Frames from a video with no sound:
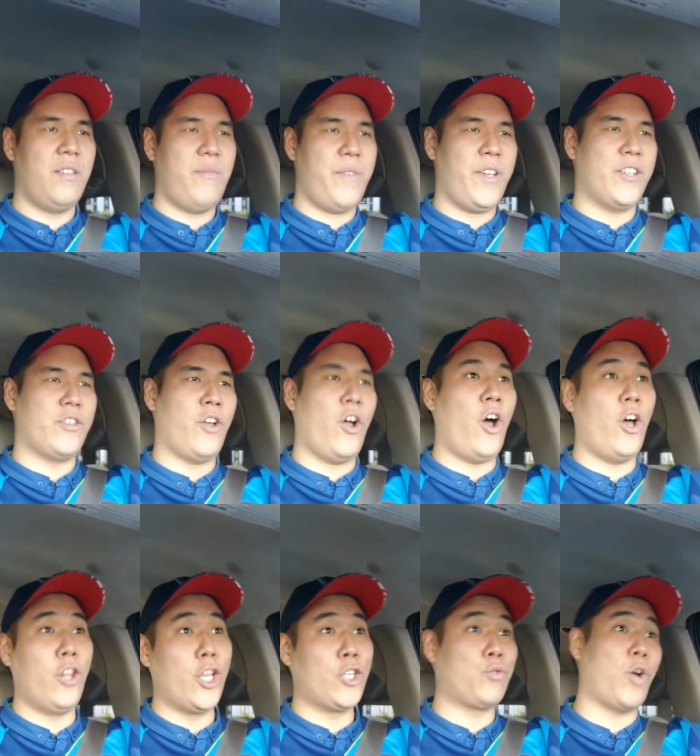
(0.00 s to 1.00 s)
Because, oh,
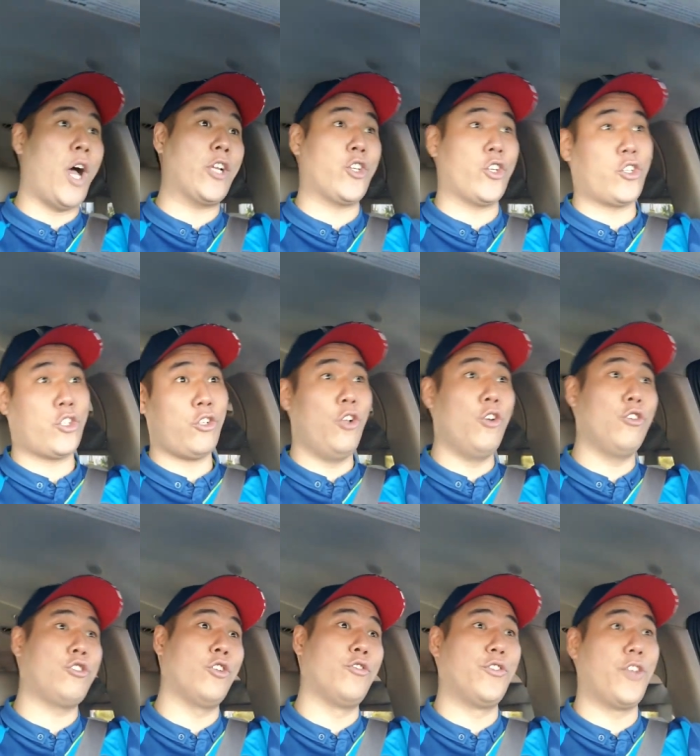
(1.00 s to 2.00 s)
let's watch
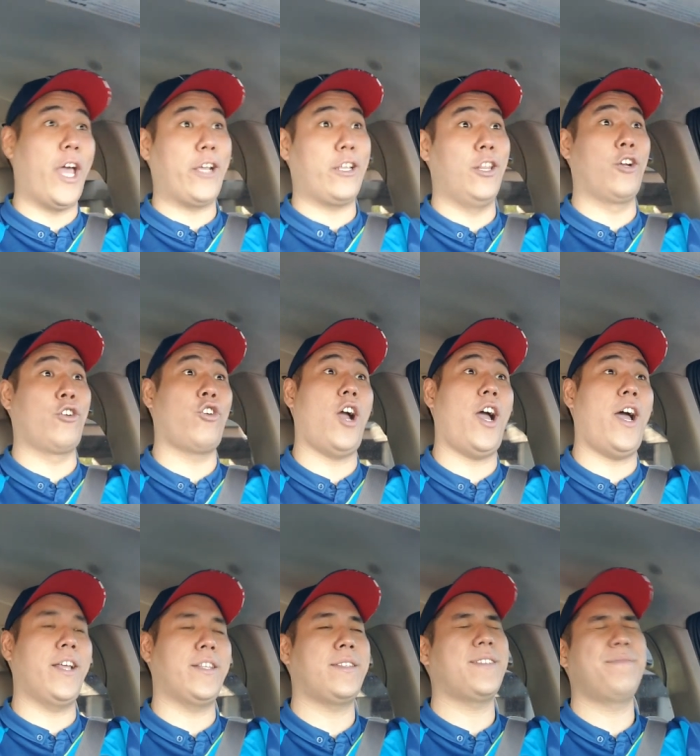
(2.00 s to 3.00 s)
exclusives like
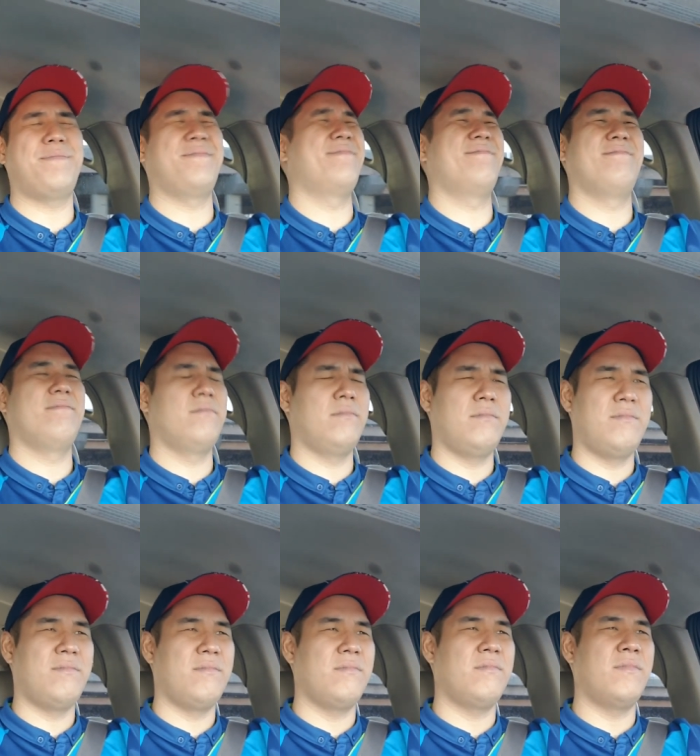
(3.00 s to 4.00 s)
lacrosse.
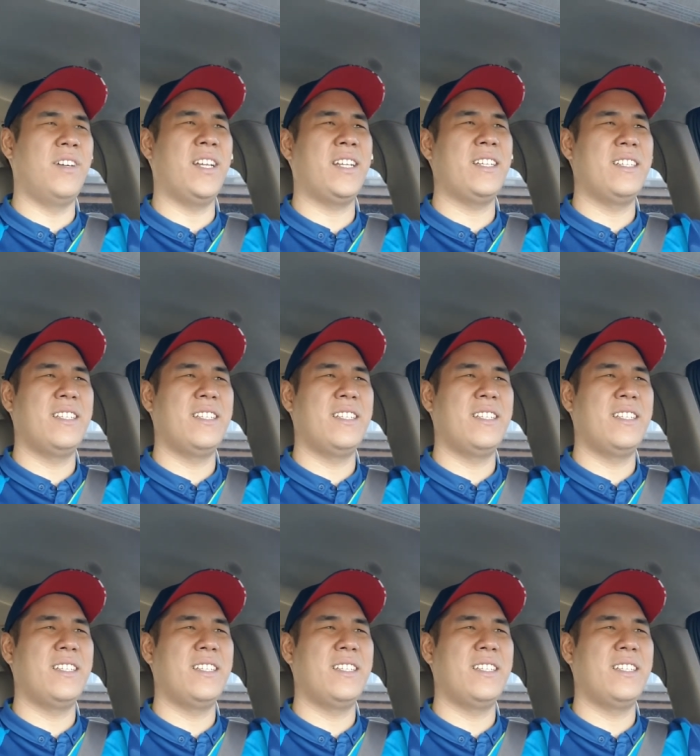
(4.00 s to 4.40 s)
What?